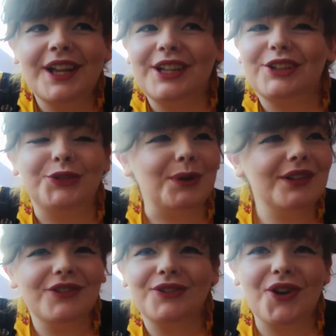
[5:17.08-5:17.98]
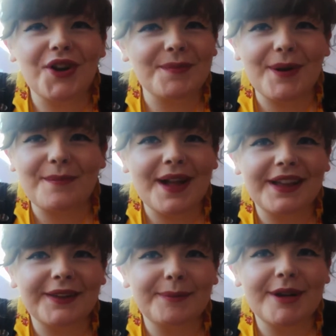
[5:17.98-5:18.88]
do I just talk about my
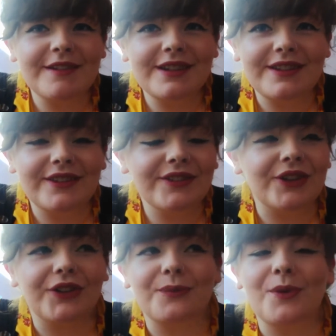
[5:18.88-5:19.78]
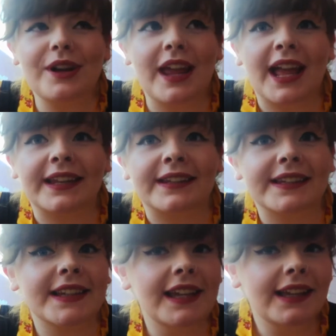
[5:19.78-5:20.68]
experiences? Because on one hand,
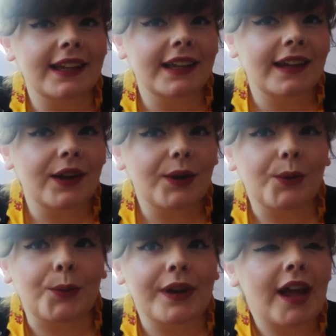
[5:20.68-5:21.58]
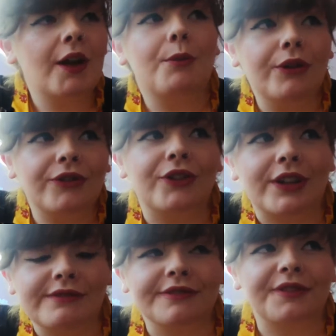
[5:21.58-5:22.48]
when I was
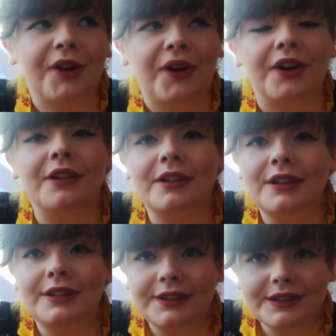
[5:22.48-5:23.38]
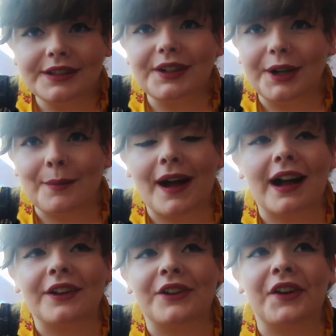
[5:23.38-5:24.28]
looking for a
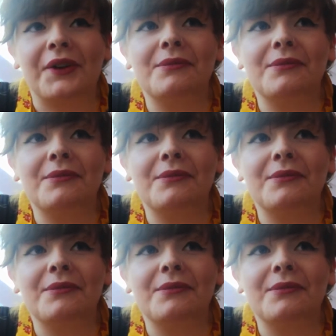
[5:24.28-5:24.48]
partner,